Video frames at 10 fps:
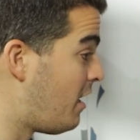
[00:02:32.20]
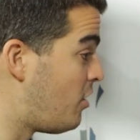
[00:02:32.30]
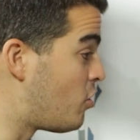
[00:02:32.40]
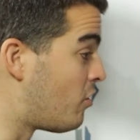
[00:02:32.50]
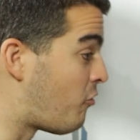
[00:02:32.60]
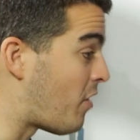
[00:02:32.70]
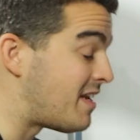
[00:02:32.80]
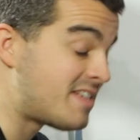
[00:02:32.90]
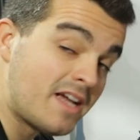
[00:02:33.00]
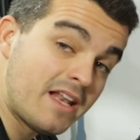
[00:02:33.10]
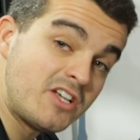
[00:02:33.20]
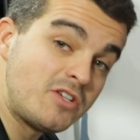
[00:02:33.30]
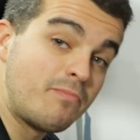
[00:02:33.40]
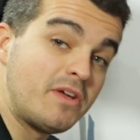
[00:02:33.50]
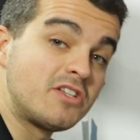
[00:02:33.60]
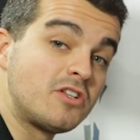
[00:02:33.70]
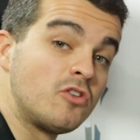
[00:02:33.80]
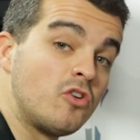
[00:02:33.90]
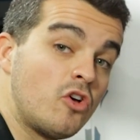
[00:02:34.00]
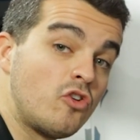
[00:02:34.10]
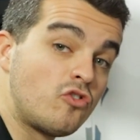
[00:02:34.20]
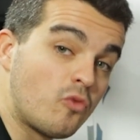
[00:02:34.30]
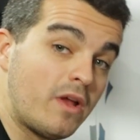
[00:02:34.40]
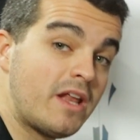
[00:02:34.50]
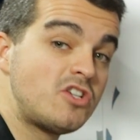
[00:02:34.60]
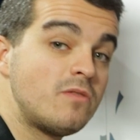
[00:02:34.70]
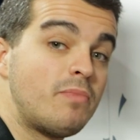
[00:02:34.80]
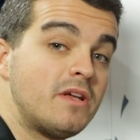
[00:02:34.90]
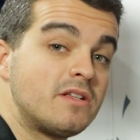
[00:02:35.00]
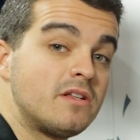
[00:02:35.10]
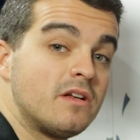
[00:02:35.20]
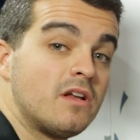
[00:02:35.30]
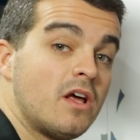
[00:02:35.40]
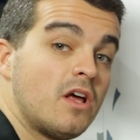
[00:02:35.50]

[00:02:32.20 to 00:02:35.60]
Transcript: You can fly single engine piston, twin engine piston,